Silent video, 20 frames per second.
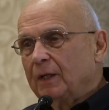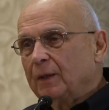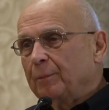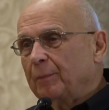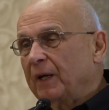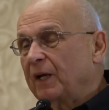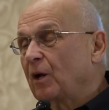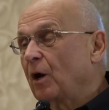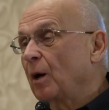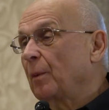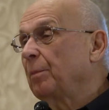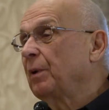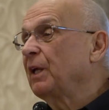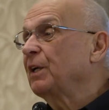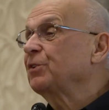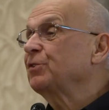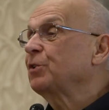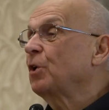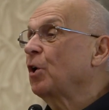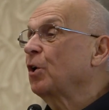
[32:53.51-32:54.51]
May God
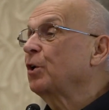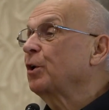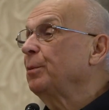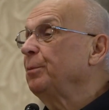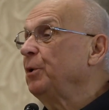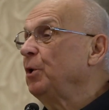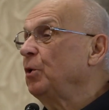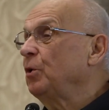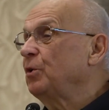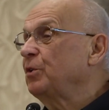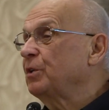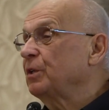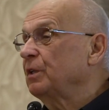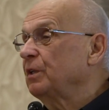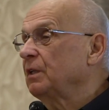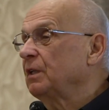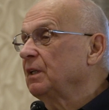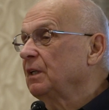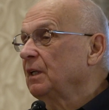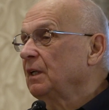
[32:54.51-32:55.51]
bless our
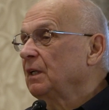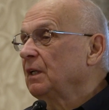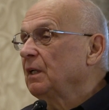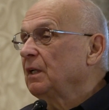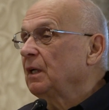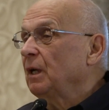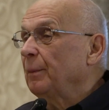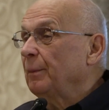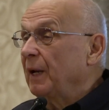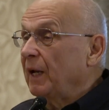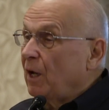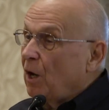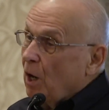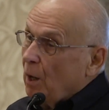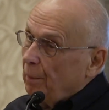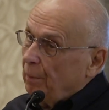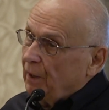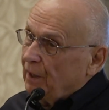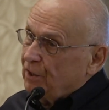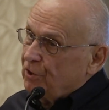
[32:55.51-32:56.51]
community. And may
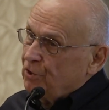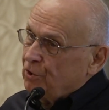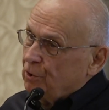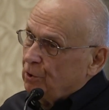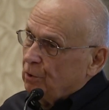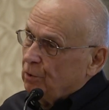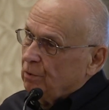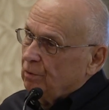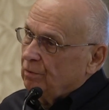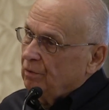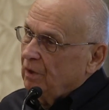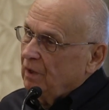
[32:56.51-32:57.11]
God bless you.